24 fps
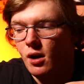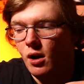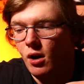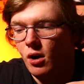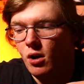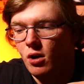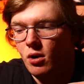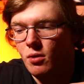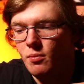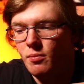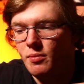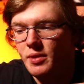
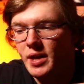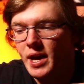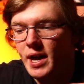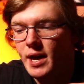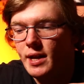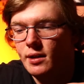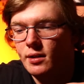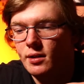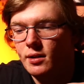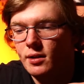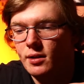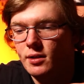
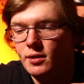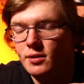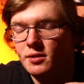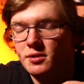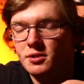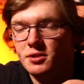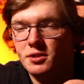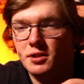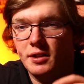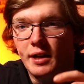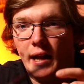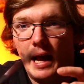That
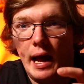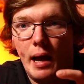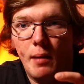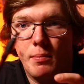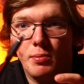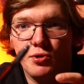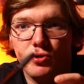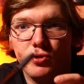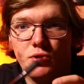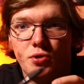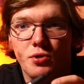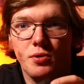is an
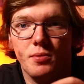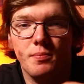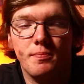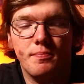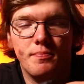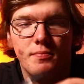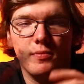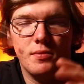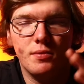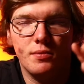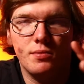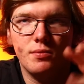aperture
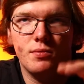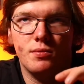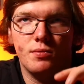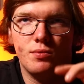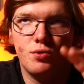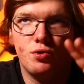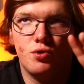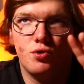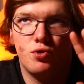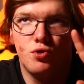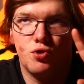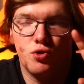
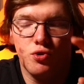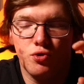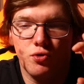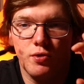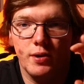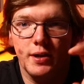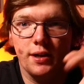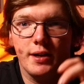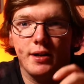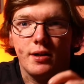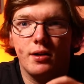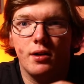
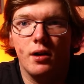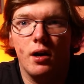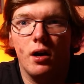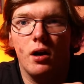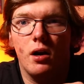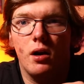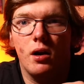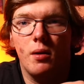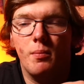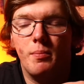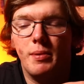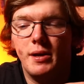trick.
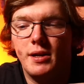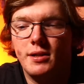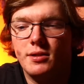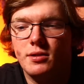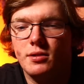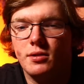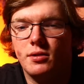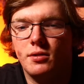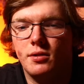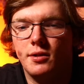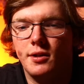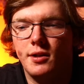
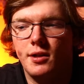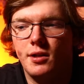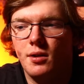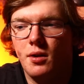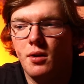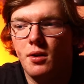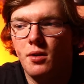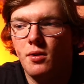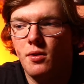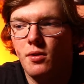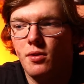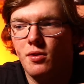
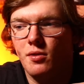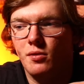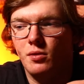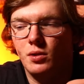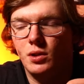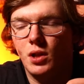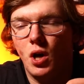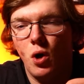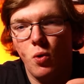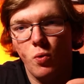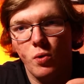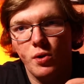Basically, the
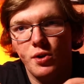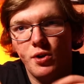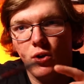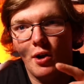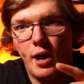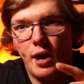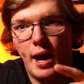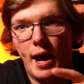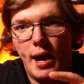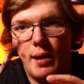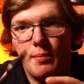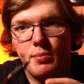lower
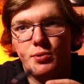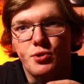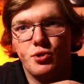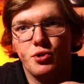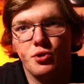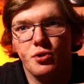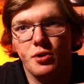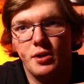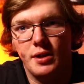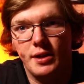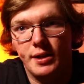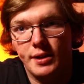your
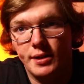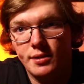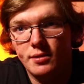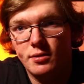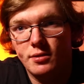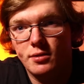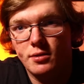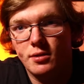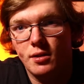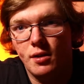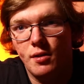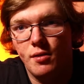aperture
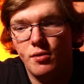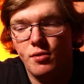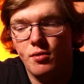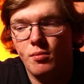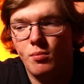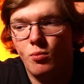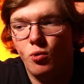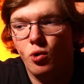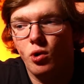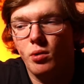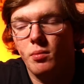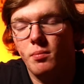is, the
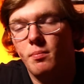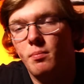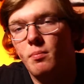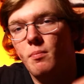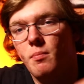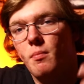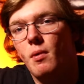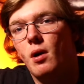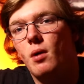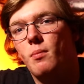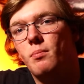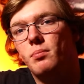more
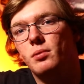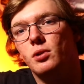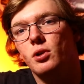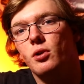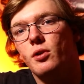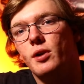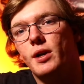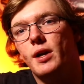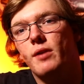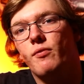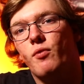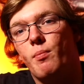
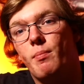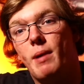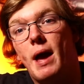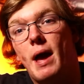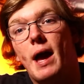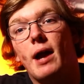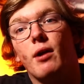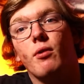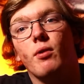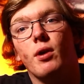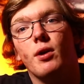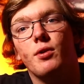blurry of a
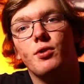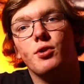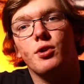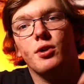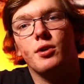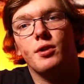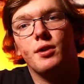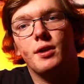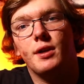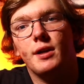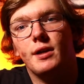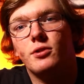background you're
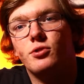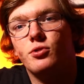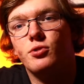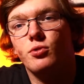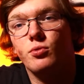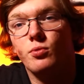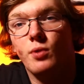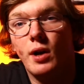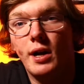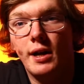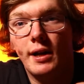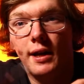gonna get.
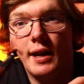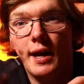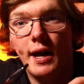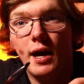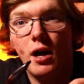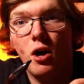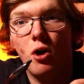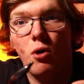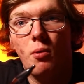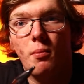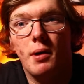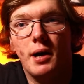So right
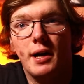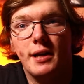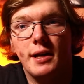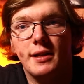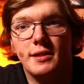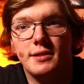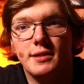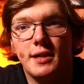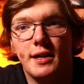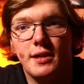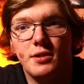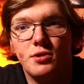now, mine
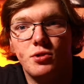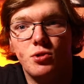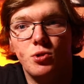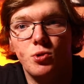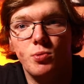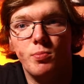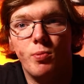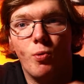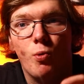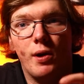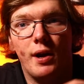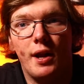is at
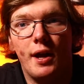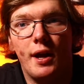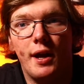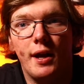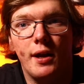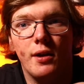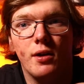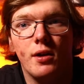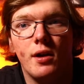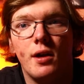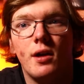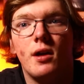
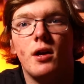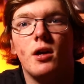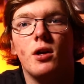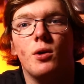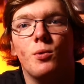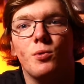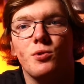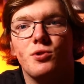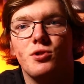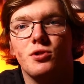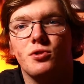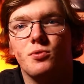2.8,
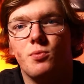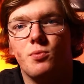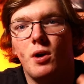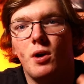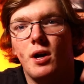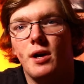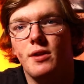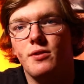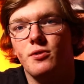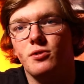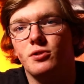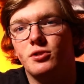which
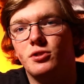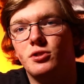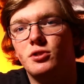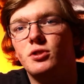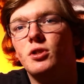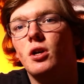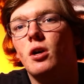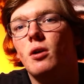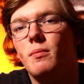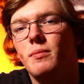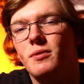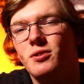why
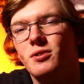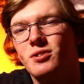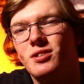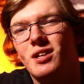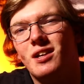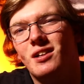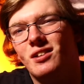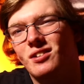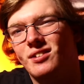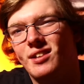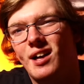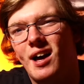there's
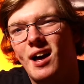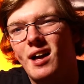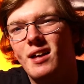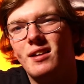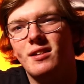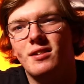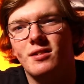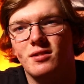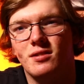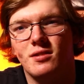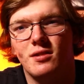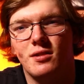not a
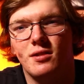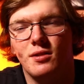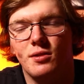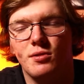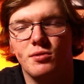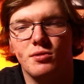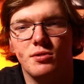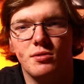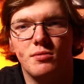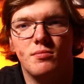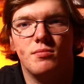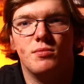lot, because you know
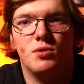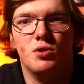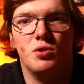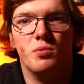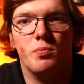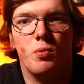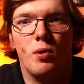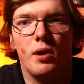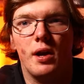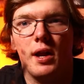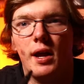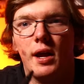it's
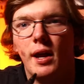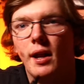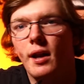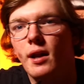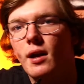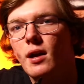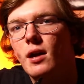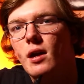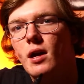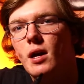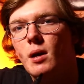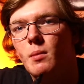2.8,
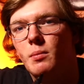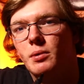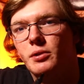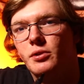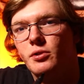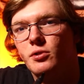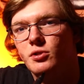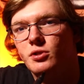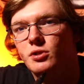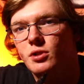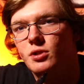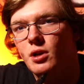but
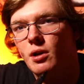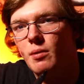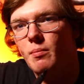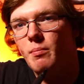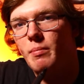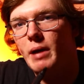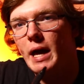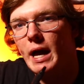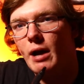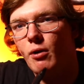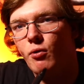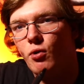there's some
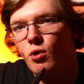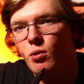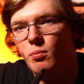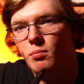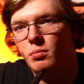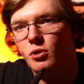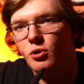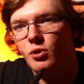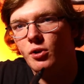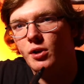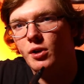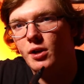background
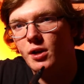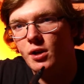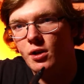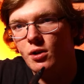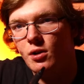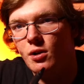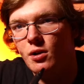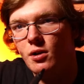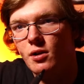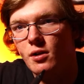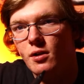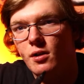blur
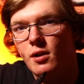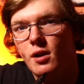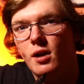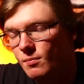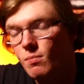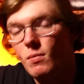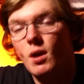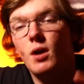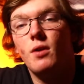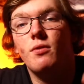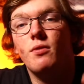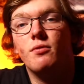here.
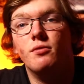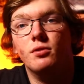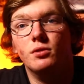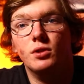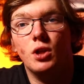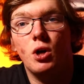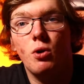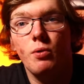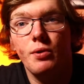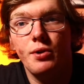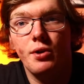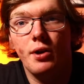The
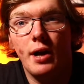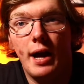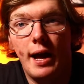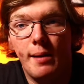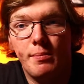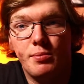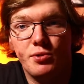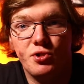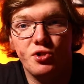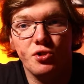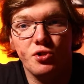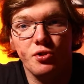lower your
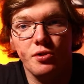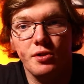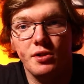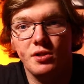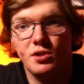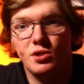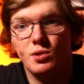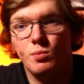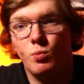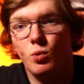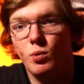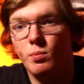aperture
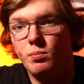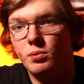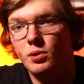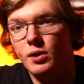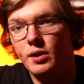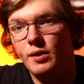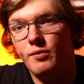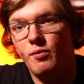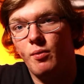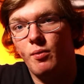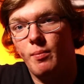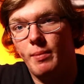is, the more
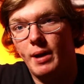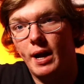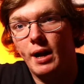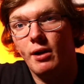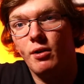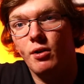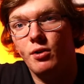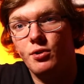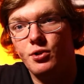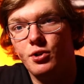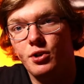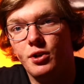blurry of a
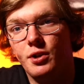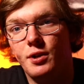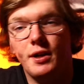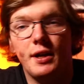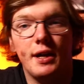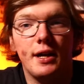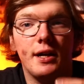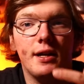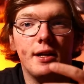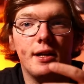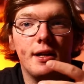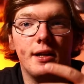background you're gonna
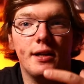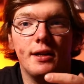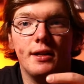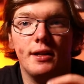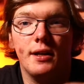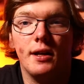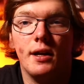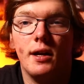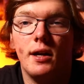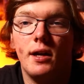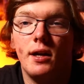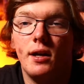get,
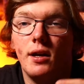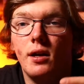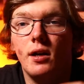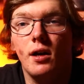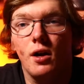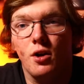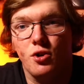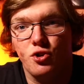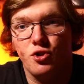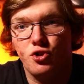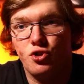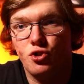and
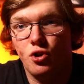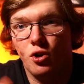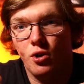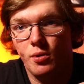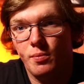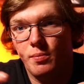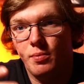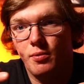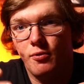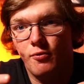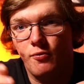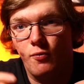a
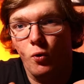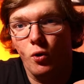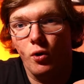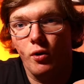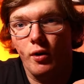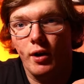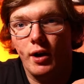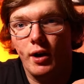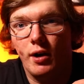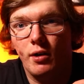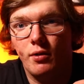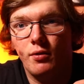sharp
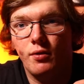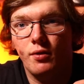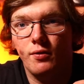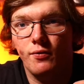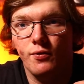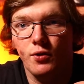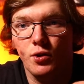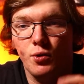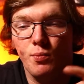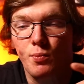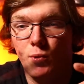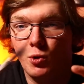foreground
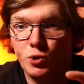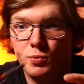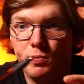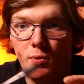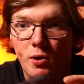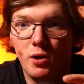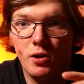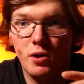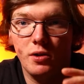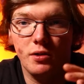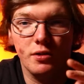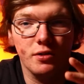for the most
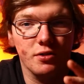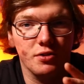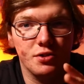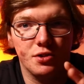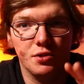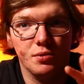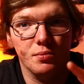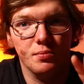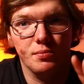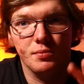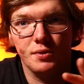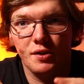part. There's
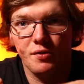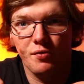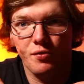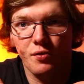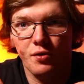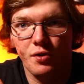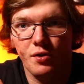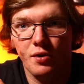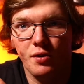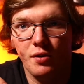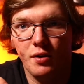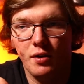some
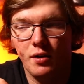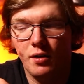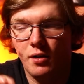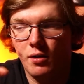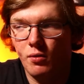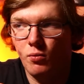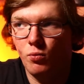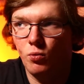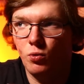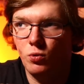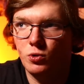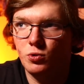different
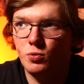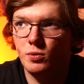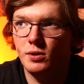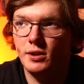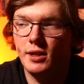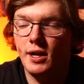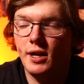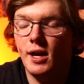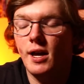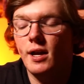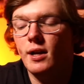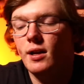rules
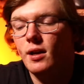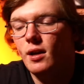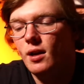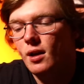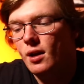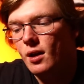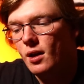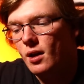with that.